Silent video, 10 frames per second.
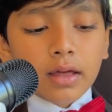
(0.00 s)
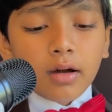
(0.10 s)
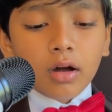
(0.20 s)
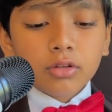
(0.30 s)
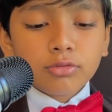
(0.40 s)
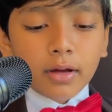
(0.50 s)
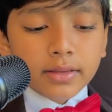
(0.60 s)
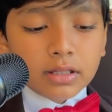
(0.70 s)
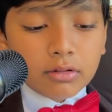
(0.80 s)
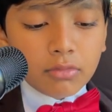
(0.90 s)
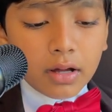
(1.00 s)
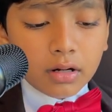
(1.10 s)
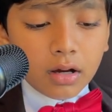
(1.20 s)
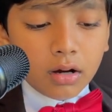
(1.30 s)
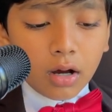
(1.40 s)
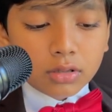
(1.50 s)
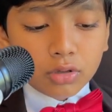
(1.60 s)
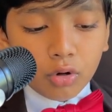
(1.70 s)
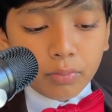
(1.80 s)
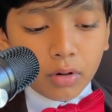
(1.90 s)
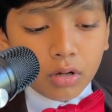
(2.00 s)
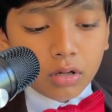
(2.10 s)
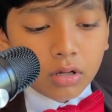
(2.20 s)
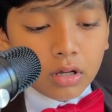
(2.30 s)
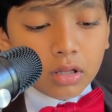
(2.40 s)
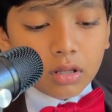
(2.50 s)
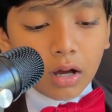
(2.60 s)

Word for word: On 21 October, the